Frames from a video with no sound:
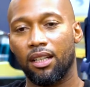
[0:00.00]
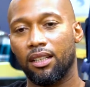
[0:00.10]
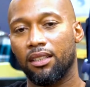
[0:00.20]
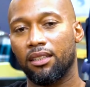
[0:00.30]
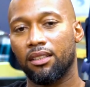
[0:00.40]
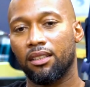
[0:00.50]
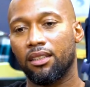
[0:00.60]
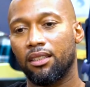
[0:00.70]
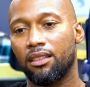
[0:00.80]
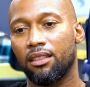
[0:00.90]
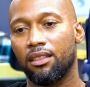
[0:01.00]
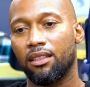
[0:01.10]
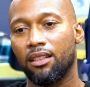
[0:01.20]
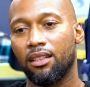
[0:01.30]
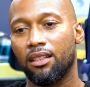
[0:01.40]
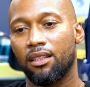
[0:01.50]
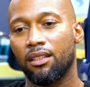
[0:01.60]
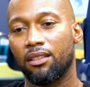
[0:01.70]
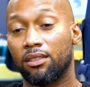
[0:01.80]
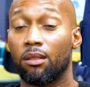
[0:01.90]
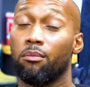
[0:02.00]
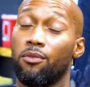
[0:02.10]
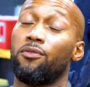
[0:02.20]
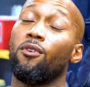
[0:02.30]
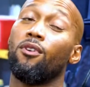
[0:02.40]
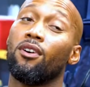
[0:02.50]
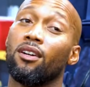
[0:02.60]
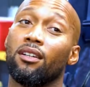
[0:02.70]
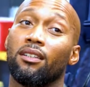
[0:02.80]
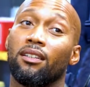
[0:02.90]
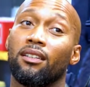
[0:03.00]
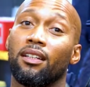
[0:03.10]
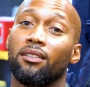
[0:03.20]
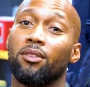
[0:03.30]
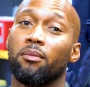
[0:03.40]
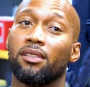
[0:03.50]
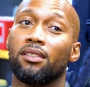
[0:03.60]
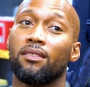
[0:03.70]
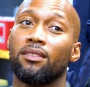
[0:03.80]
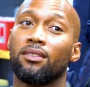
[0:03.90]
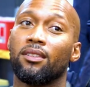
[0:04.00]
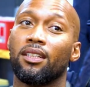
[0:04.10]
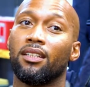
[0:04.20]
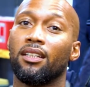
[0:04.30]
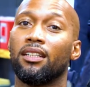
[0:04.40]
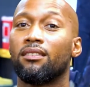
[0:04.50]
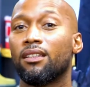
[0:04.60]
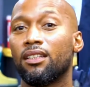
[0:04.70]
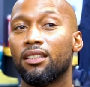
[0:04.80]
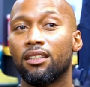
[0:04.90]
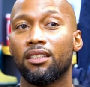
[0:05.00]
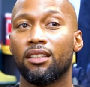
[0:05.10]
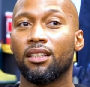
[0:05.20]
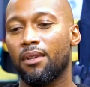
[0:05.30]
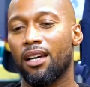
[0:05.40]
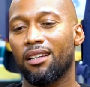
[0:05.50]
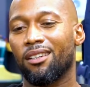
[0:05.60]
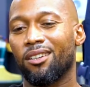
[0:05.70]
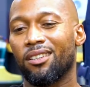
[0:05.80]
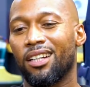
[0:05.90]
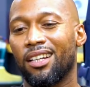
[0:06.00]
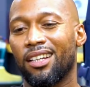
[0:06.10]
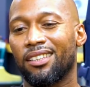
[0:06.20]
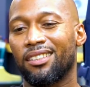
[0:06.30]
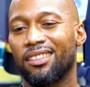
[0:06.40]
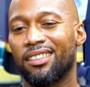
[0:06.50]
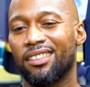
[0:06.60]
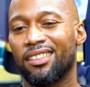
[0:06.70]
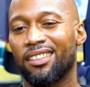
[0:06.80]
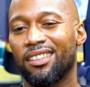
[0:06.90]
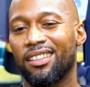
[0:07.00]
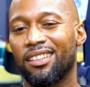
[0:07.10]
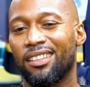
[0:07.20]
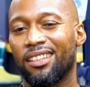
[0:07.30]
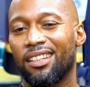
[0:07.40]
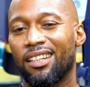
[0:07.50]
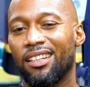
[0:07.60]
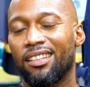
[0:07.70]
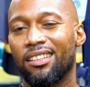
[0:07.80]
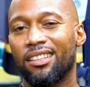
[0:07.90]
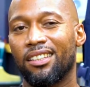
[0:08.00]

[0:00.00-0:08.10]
And the summer before, like during my 7th grade, 8th grade year, I had a girl that I liked. And